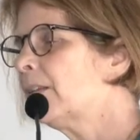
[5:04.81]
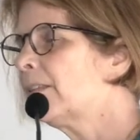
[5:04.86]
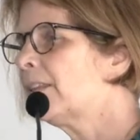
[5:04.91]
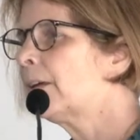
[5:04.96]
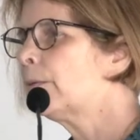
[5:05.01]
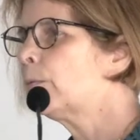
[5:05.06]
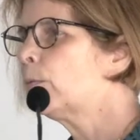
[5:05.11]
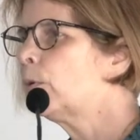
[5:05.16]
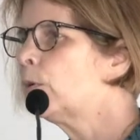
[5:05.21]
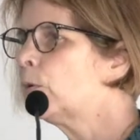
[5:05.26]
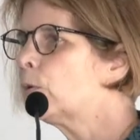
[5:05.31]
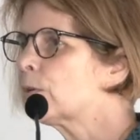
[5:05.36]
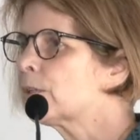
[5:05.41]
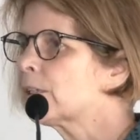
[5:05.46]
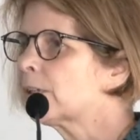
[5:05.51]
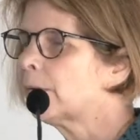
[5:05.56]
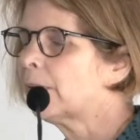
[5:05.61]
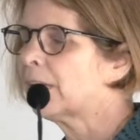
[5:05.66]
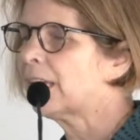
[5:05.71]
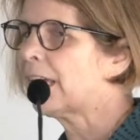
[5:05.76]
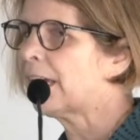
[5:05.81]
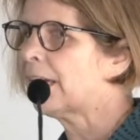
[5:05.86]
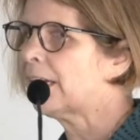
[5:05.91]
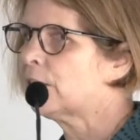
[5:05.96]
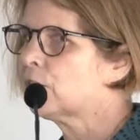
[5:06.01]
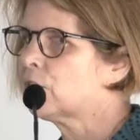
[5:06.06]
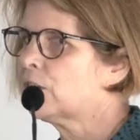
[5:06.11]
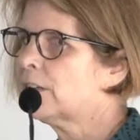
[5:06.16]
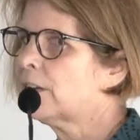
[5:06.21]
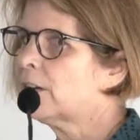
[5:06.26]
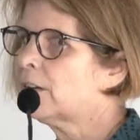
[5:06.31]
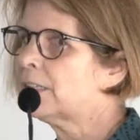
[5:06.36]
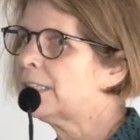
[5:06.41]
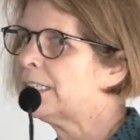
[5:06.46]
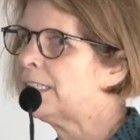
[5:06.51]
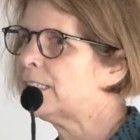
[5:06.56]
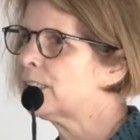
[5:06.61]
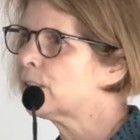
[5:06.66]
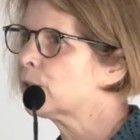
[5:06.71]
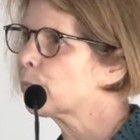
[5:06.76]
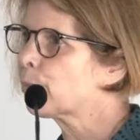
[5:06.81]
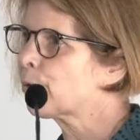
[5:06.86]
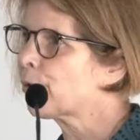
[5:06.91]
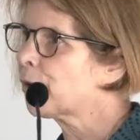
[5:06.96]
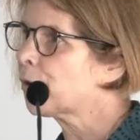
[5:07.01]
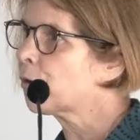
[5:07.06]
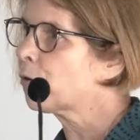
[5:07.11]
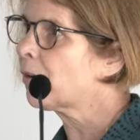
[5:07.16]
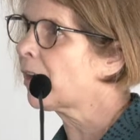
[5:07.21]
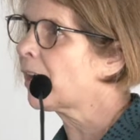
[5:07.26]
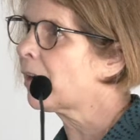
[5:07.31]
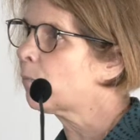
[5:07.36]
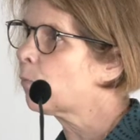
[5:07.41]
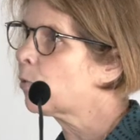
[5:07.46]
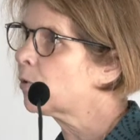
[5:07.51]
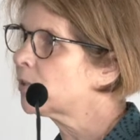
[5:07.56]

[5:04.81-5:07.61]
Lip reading: They will also engage in our leaders programme,